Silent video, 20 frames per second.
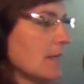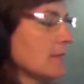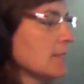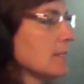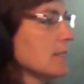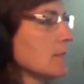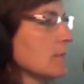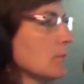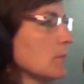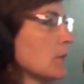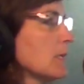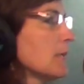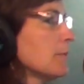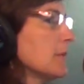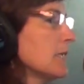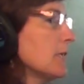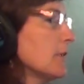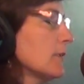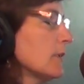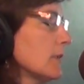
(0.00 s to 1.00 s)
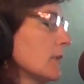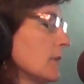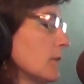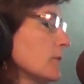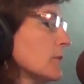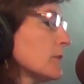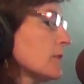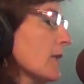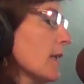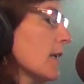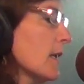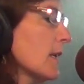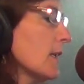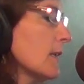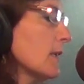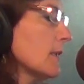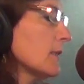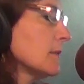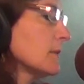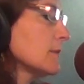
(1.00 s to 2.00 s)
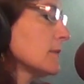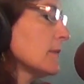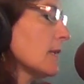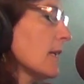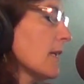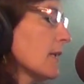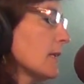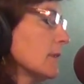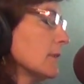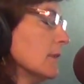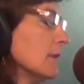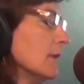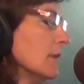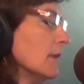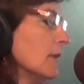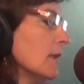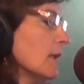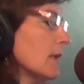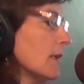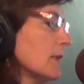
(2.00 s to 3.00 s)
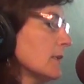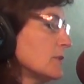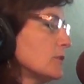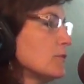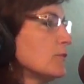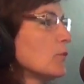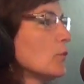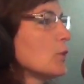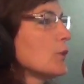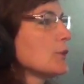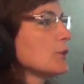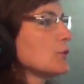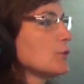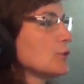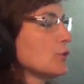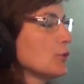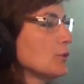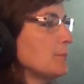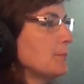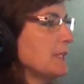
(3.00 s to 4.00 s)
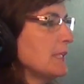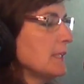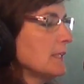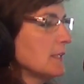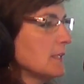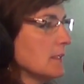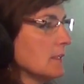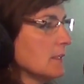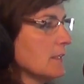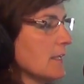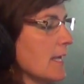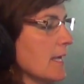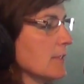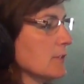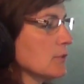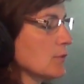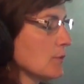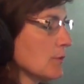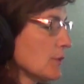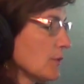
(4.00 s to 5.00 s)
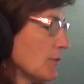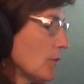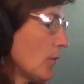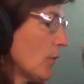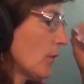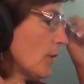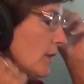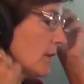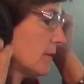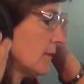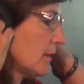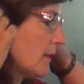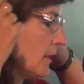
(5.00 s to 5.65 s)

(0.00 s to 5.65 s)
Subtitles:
I think what I'm hearing you say is that divorce should be a last resort.